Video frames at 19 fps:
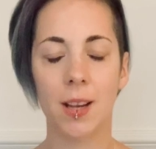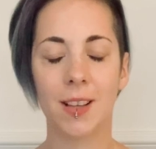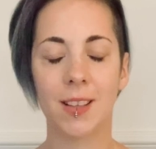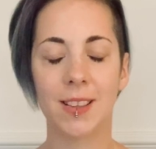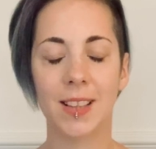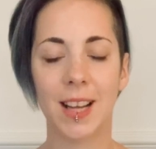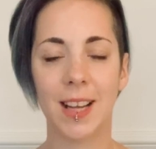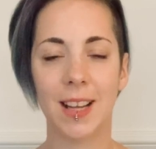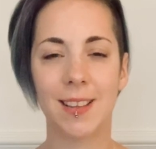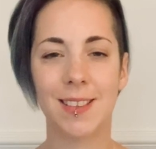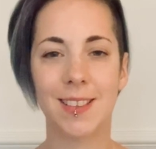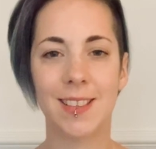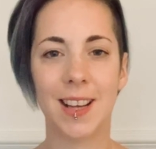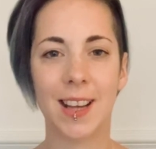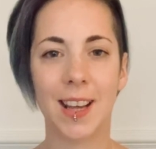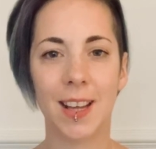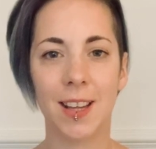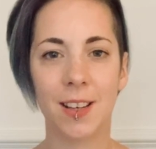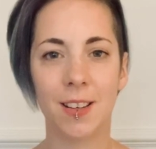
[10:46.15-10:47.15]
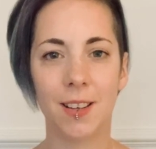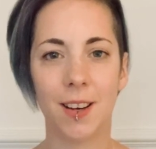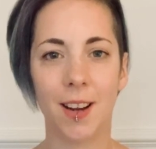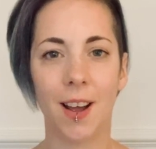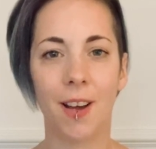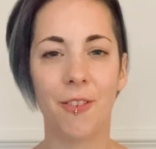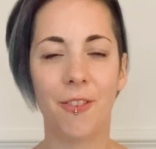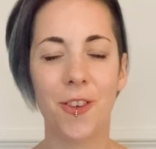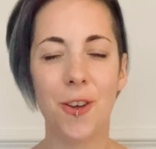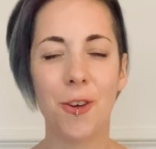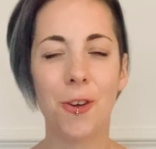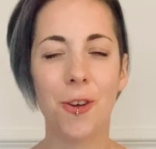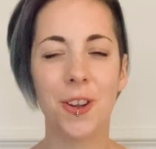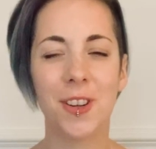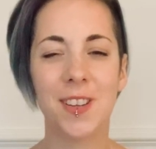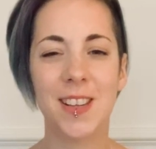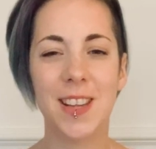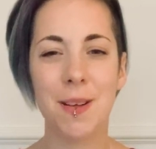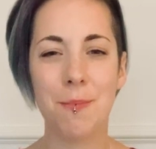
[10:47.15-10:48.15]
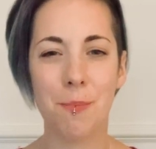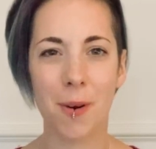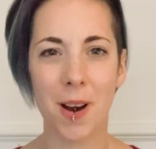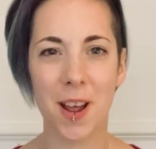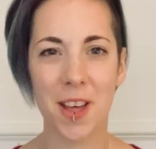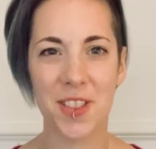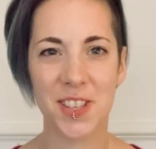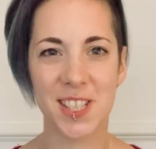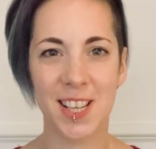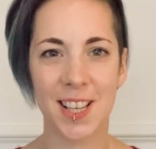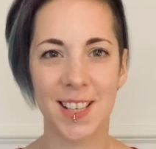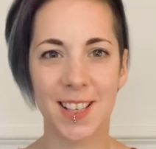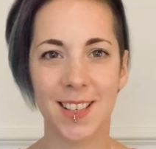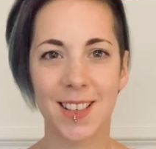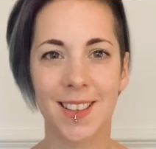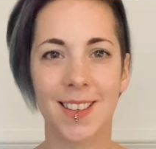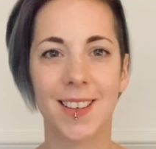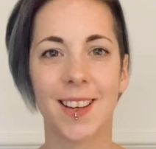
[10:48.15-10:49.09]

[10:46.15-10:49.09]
I'd like you to take in a few deep breaths in.